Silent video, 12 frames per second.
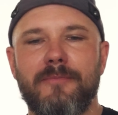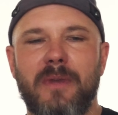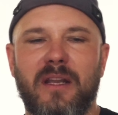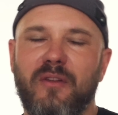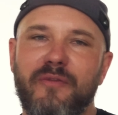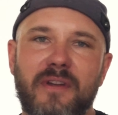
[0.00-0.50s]

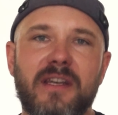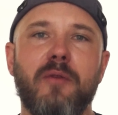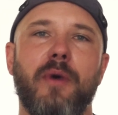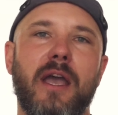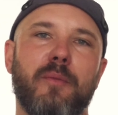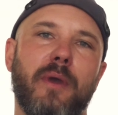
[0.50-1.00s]
it'll fit in a
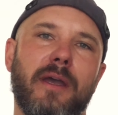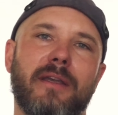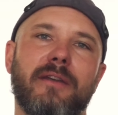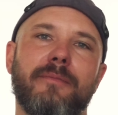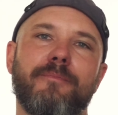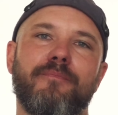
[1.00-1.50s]
backpack.
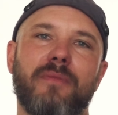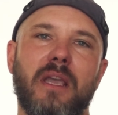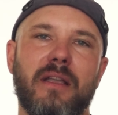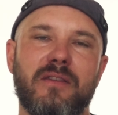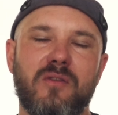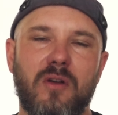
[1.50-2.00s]

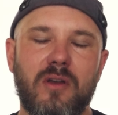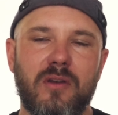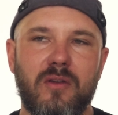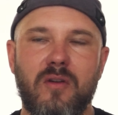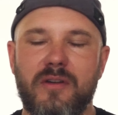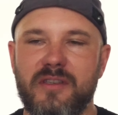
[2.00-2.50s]
It's not going
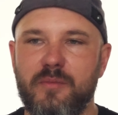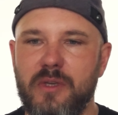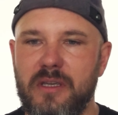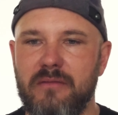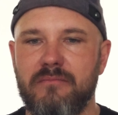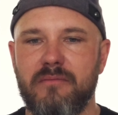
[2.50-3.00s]
to cost
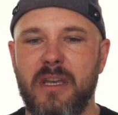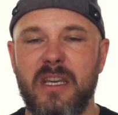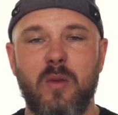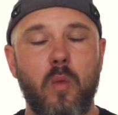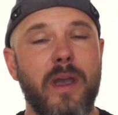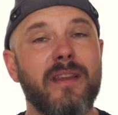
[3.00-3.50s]
me
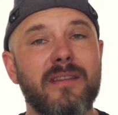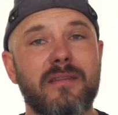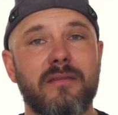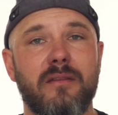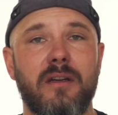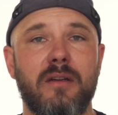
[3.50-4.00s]
any weight
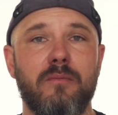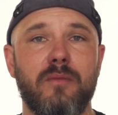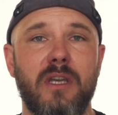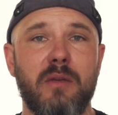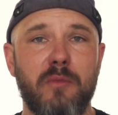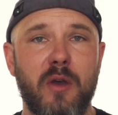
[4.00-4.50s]

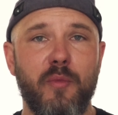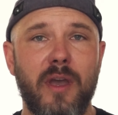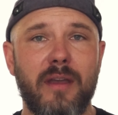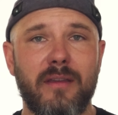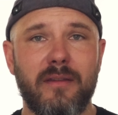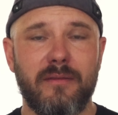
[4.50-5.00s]
in my
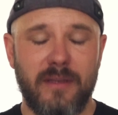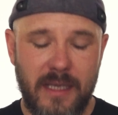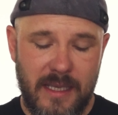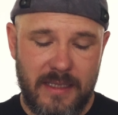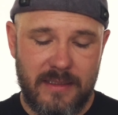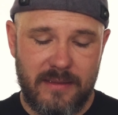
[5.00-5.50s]
pack,
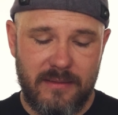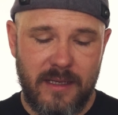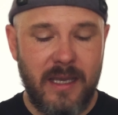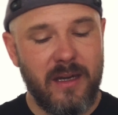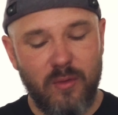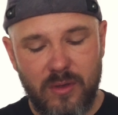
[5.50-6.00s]
and I
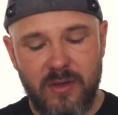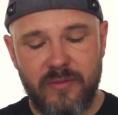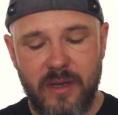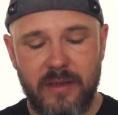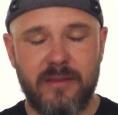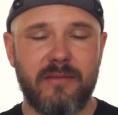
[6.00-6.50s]
had a look
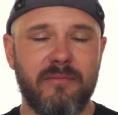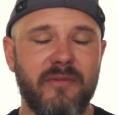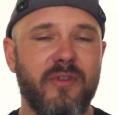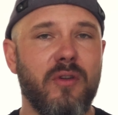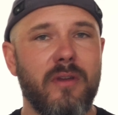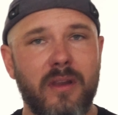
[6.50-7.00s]
around
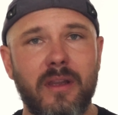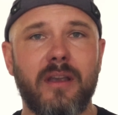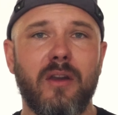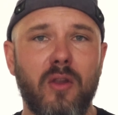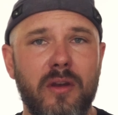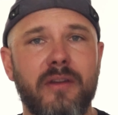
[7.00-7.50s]
like
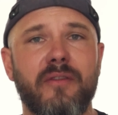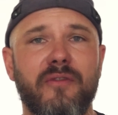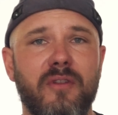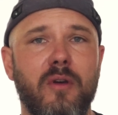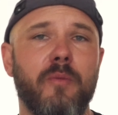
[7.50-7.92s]
a lot of different